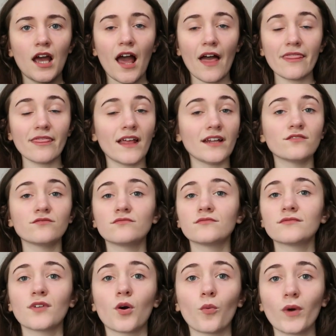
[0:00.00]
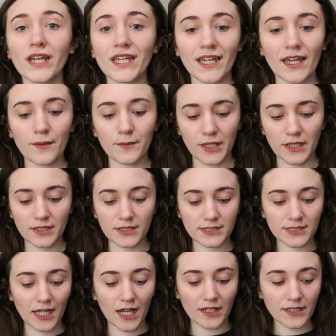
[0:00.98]
and then wing it
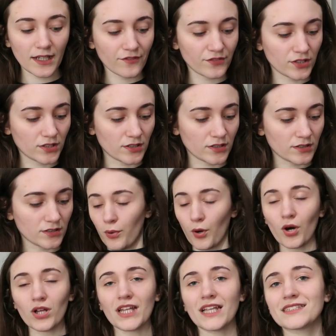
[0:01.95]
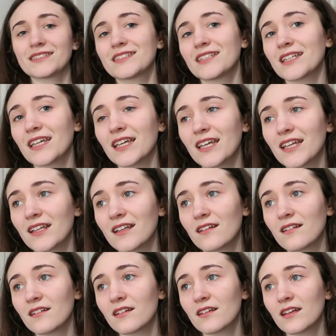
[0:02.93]
because I'd never put elastic
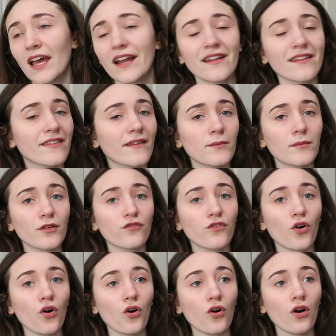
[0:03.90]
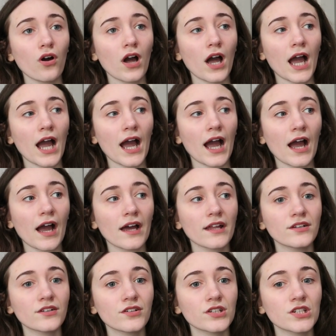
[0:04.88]
in anything before.
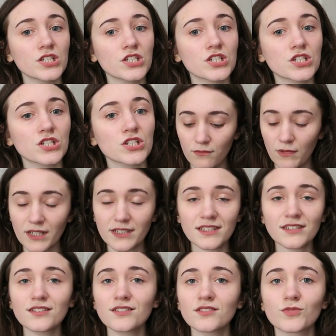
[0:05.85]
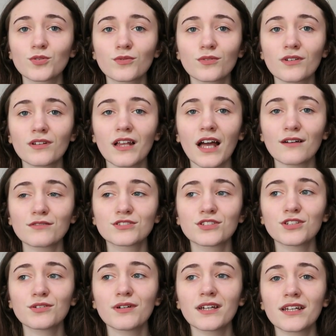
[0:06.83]
And I didn't Google how
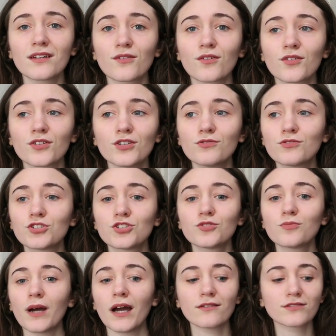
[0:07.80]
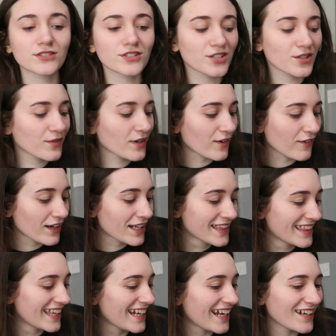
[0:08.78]
to do it or YouTube how to do it or
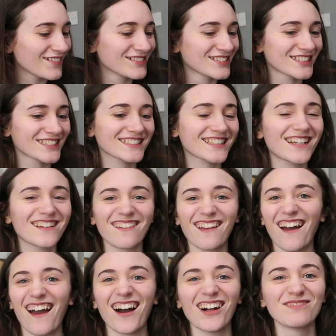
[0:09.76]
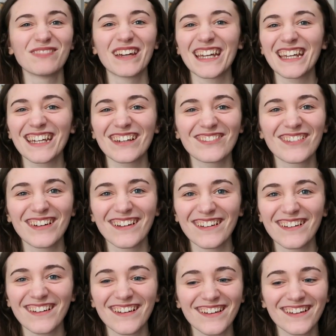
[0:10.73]
anything. I was just kind of like, I'll make it
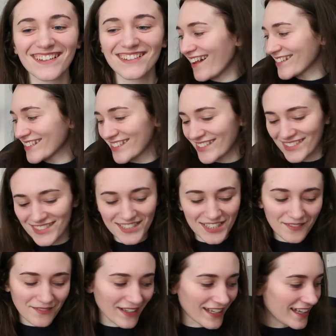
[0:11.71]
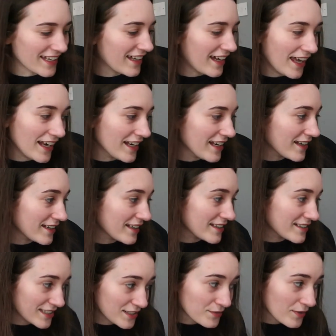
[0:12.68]
work. I'll just do it. And it
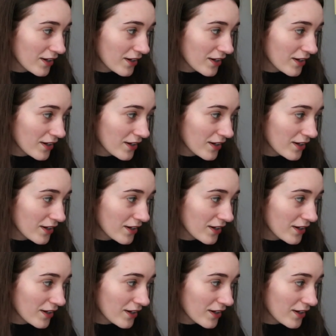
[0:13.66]
did